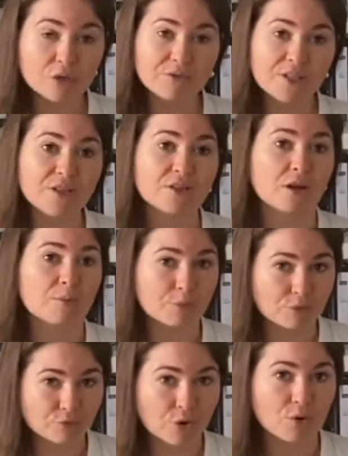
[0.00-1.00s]
of these are
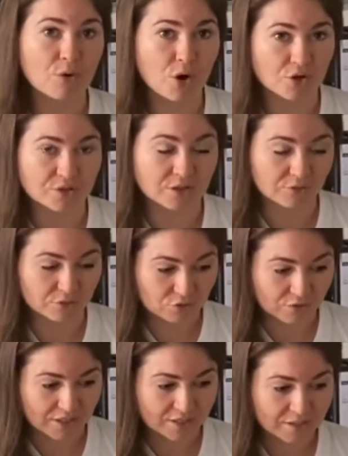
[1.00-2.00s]
pro-oxidative
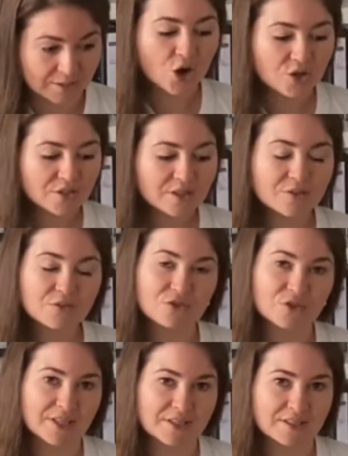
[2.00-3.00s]
stress. Oxidative
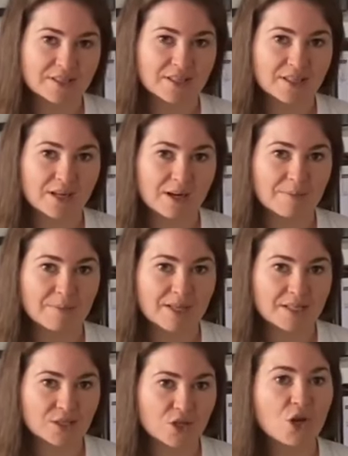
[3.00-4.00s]
stress
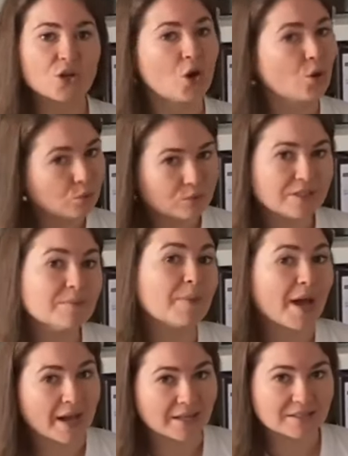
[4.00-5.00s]
is not only
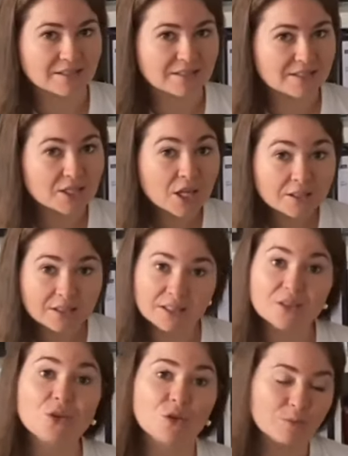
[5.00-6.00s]
bad. Nothing
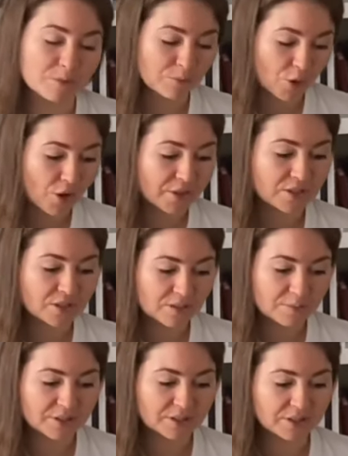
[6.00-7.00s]
in the human body
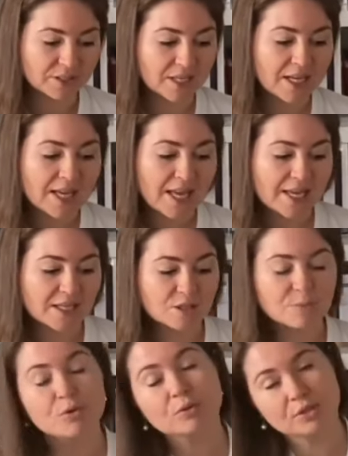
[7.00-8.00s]
typically is
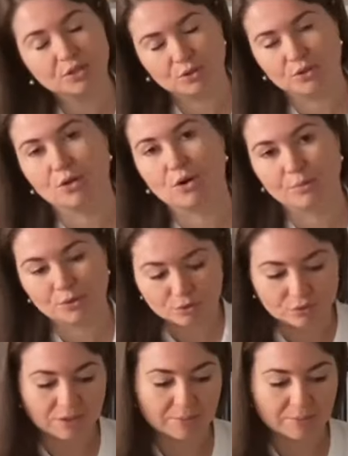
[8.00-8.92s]
purely good or purely